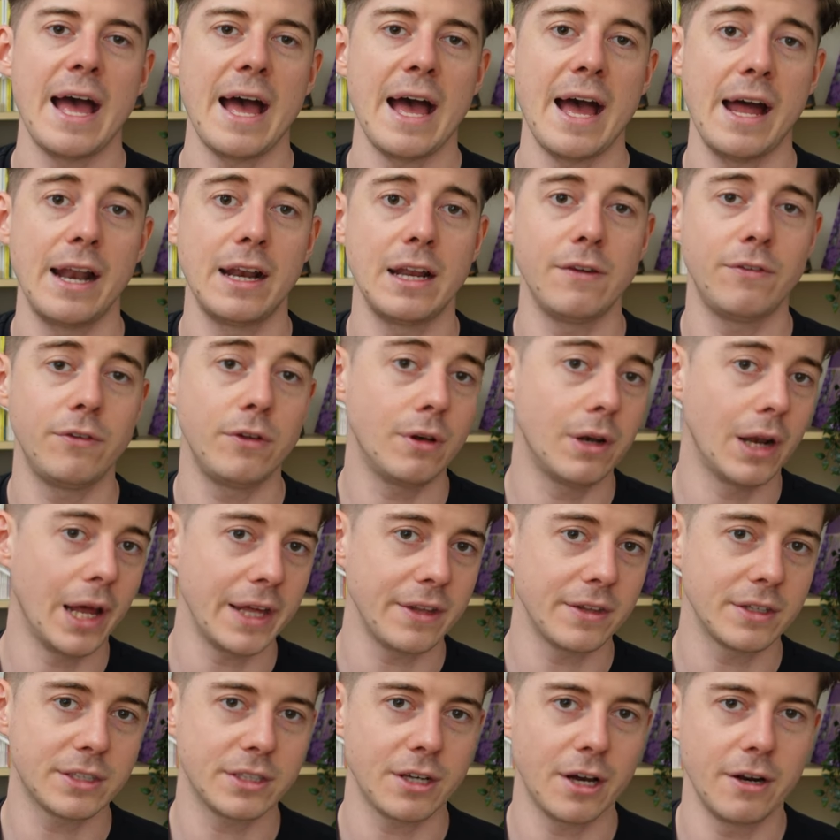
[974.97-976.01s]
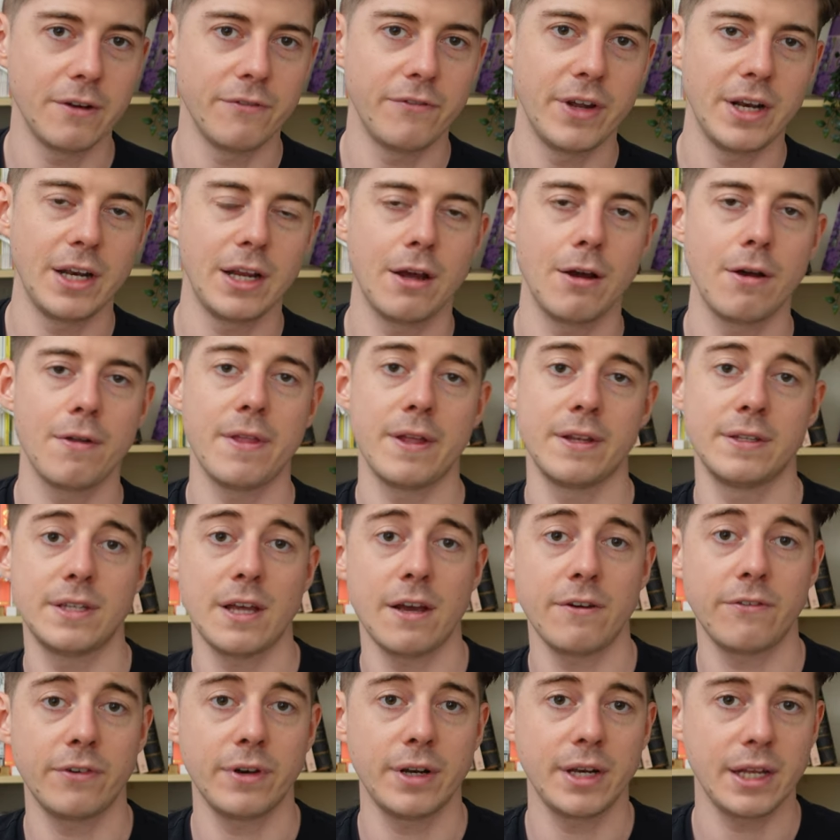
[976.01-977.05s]
And if you like this kind of video, then
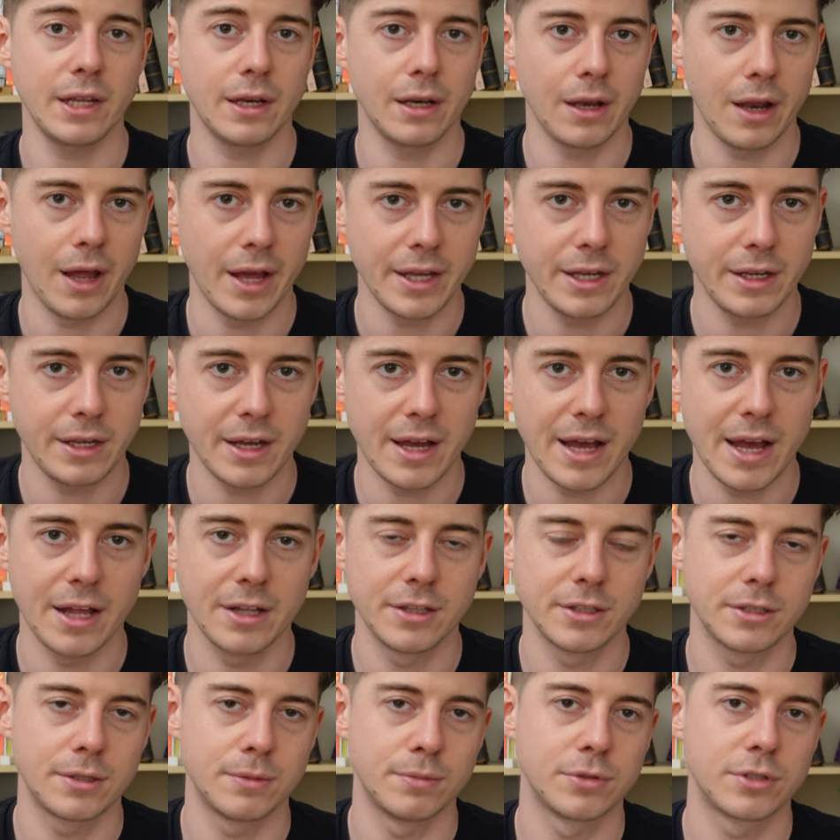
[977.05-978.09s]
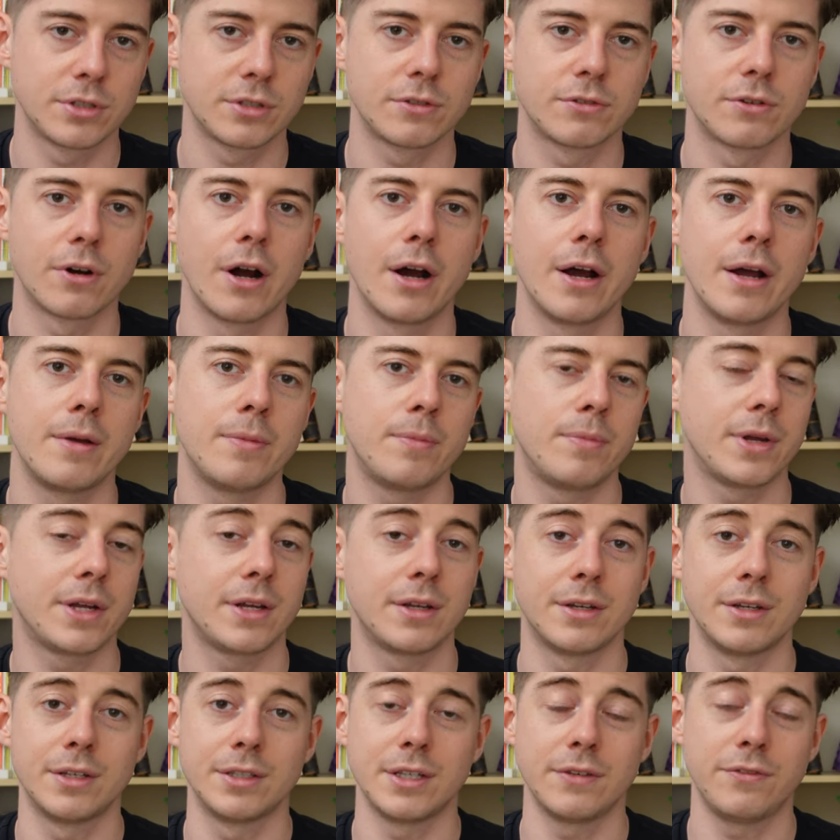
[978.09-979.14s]
definitely like and subscribe,
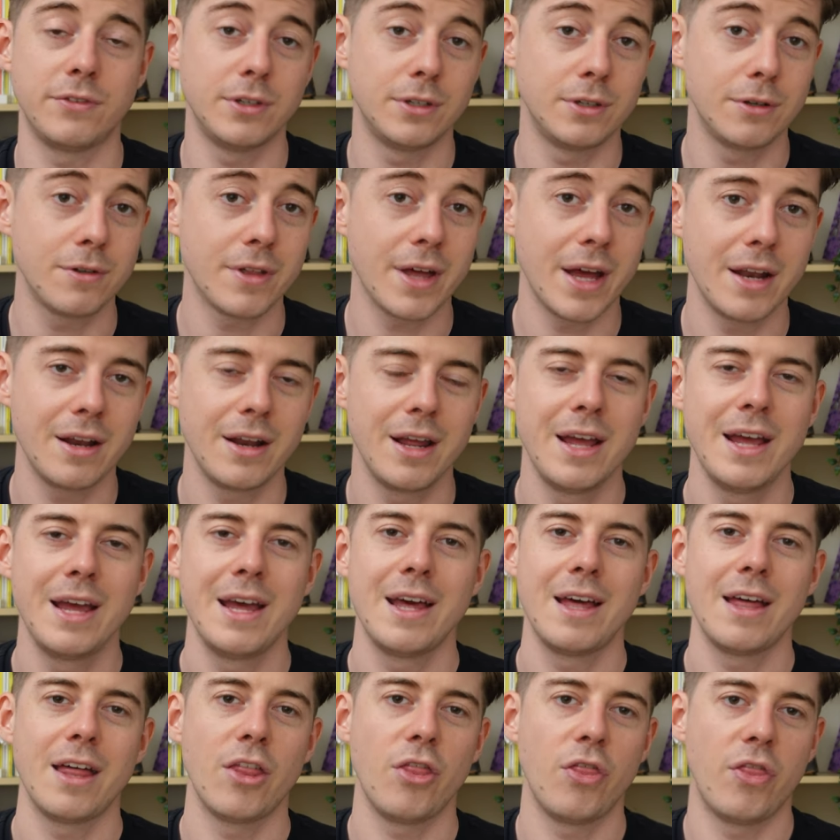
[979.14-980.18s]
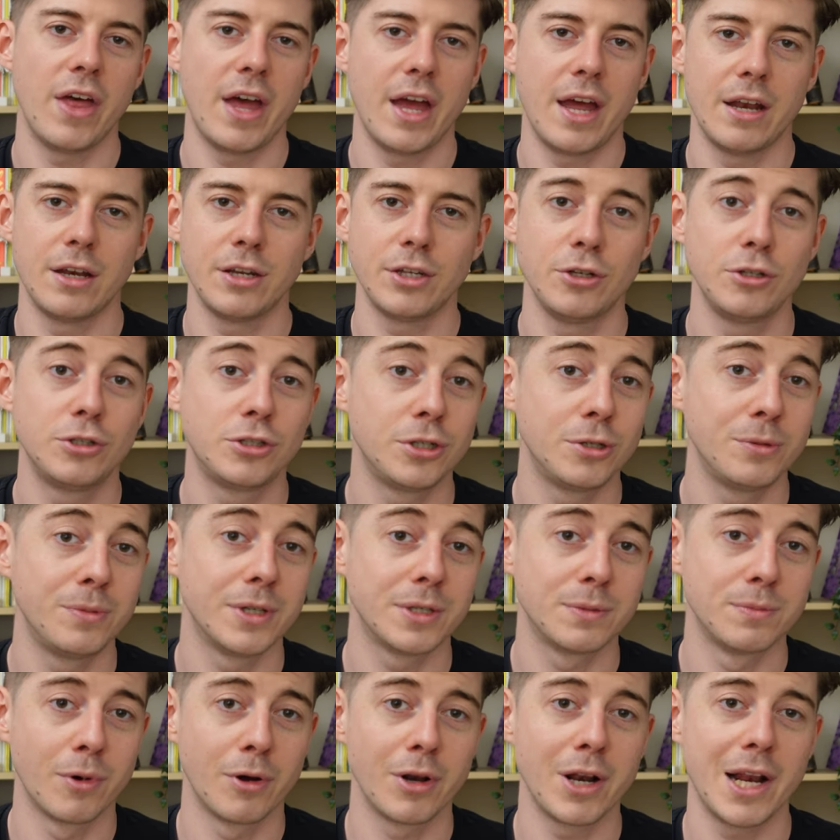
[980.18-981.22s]
because if you do that, then YouTube
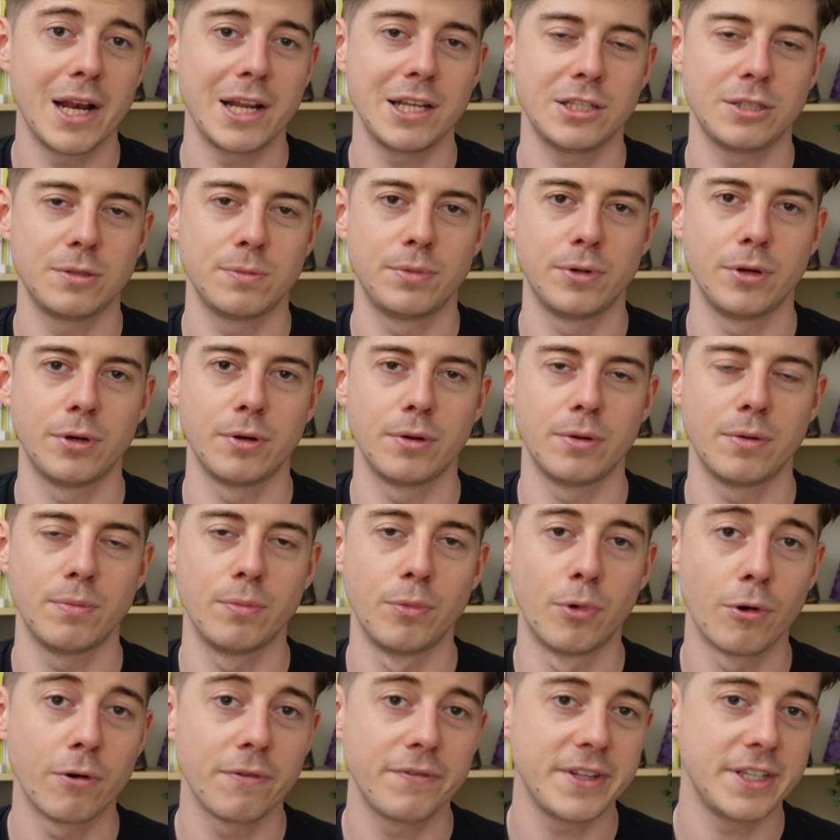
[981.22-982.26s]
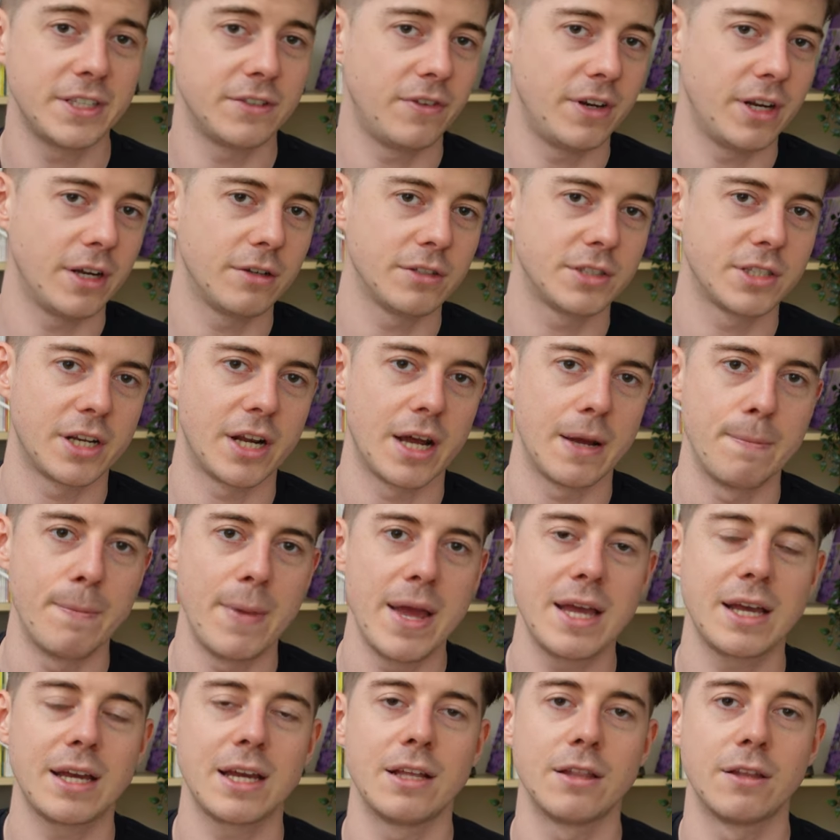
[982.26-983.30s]
is more likely to put more of these videos that I
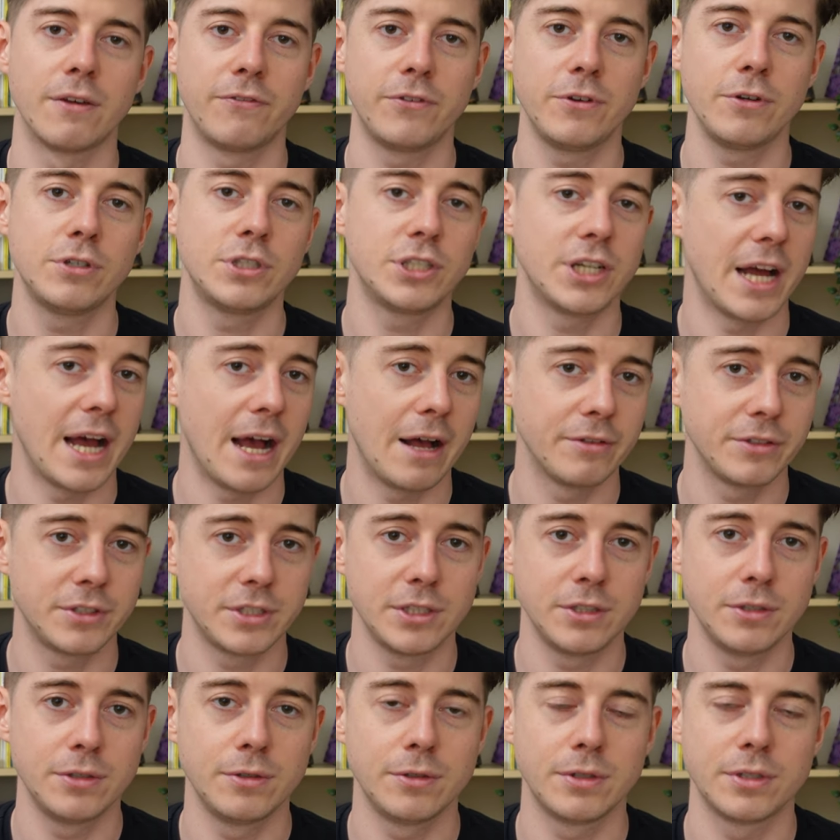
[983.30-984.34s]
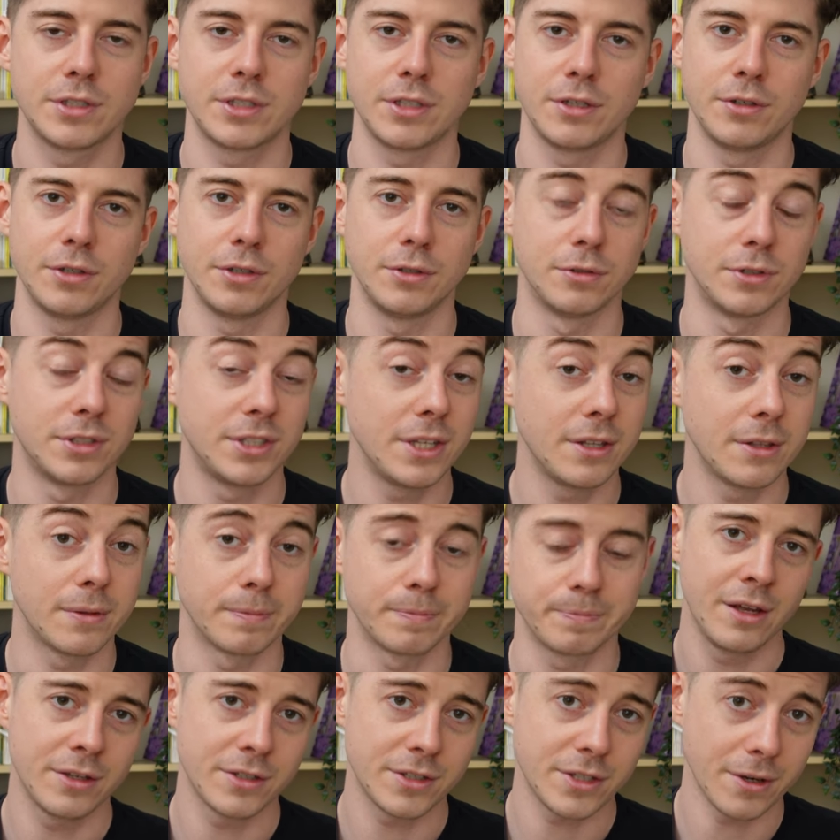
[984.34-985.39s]
make in the future out to you so you see
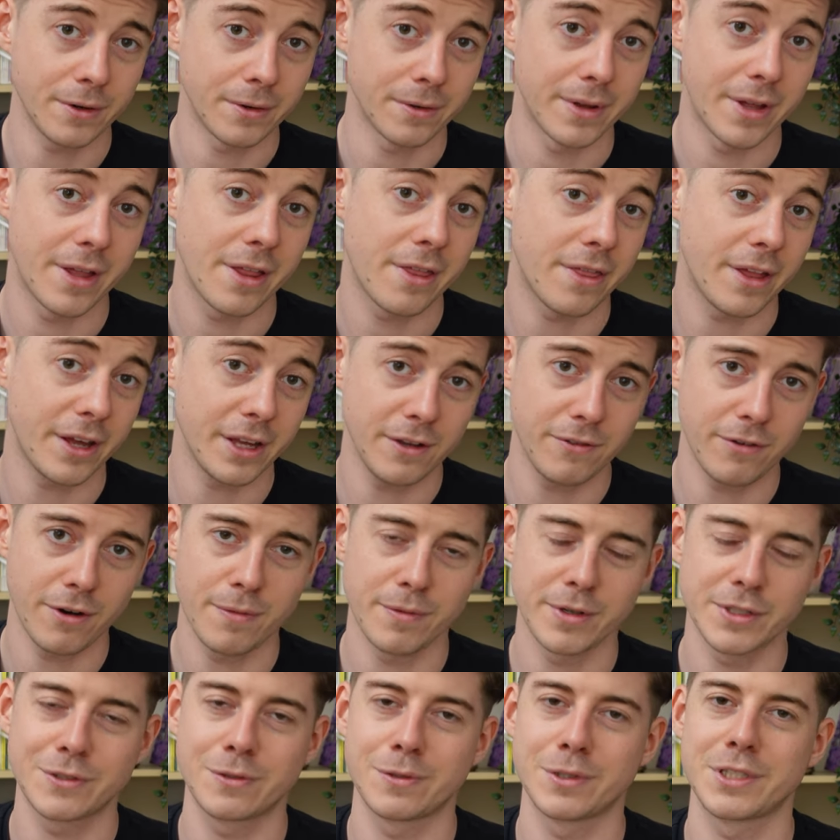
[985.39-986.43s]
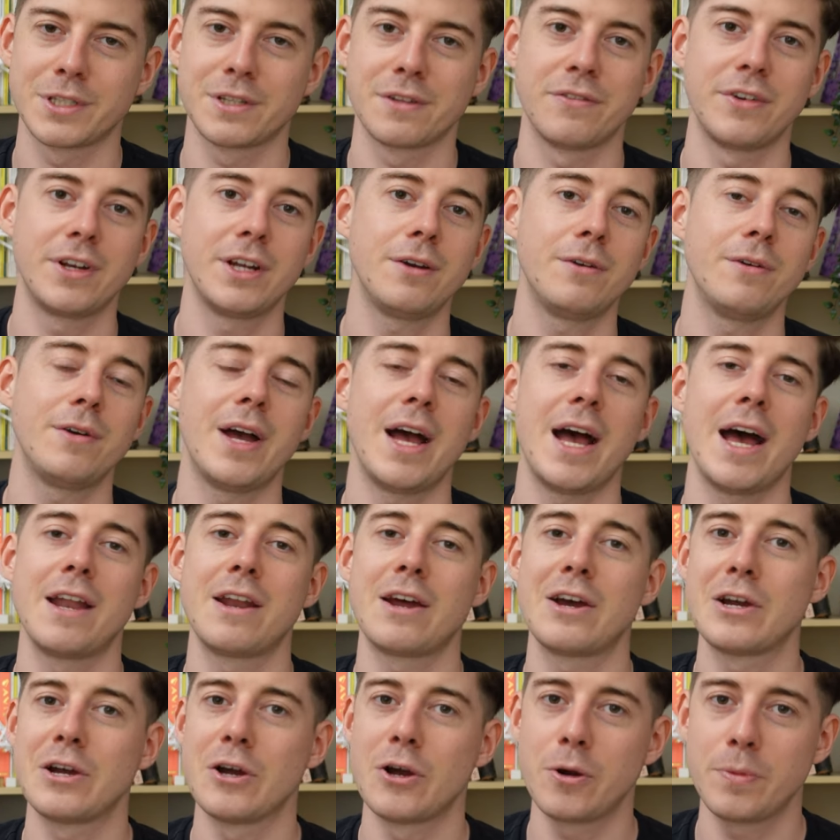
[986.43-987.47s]
them. So, thank you very much for watching the video,
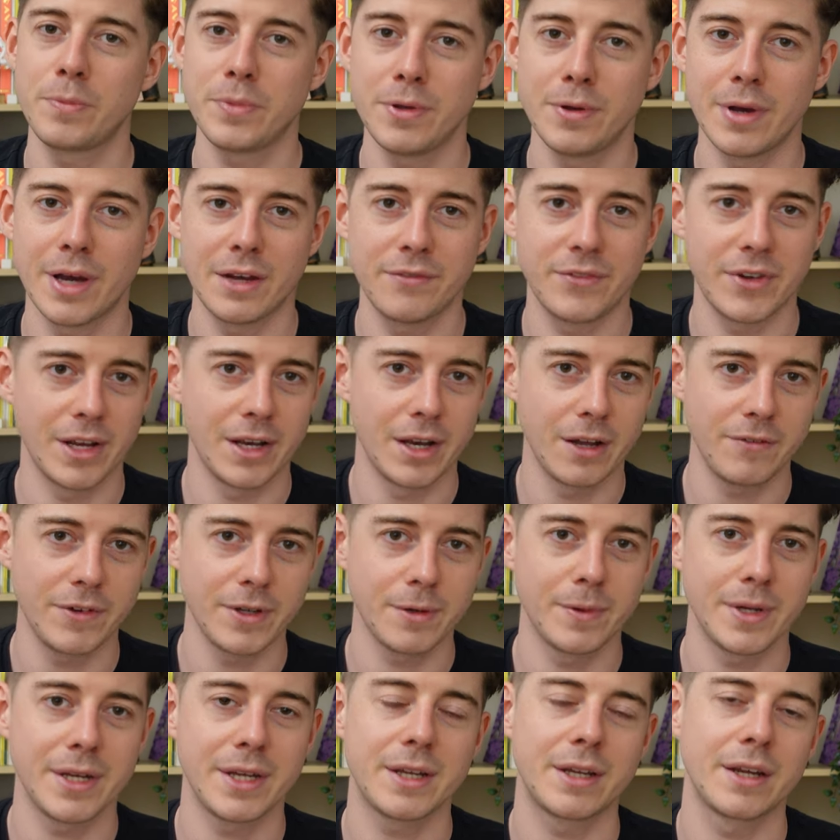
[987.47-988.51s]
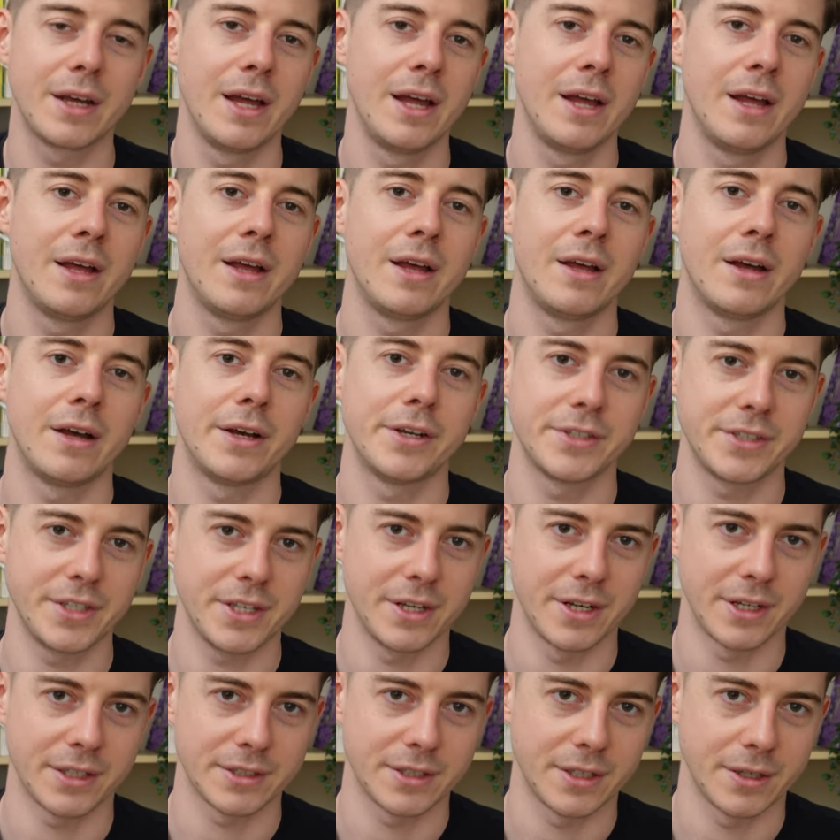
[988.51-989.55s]
and I hope you have a lovely week. I'll see
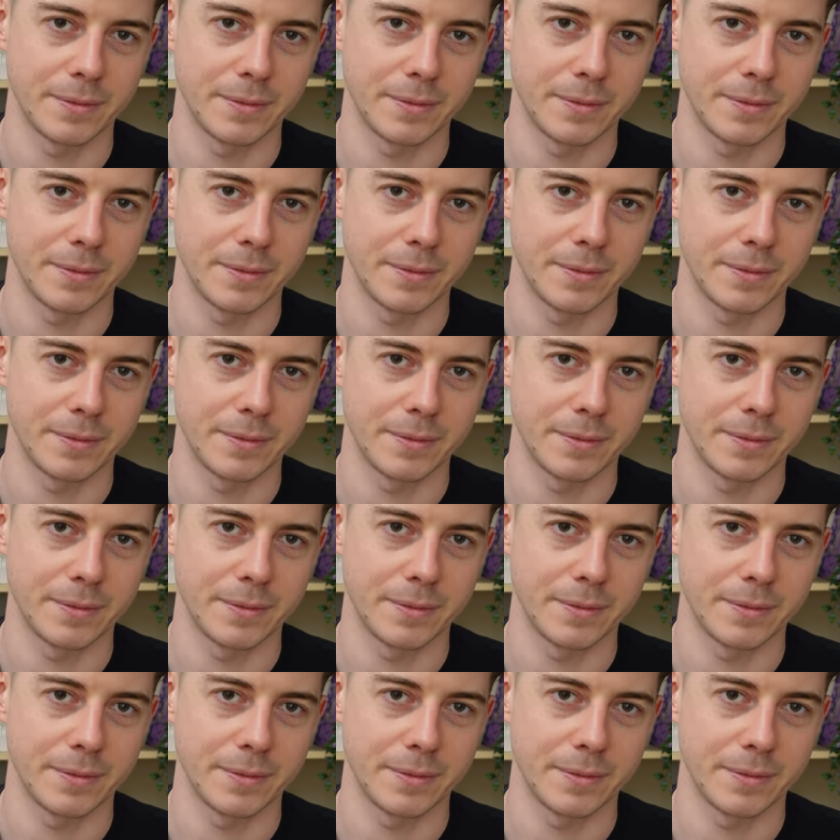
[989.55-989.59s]
you next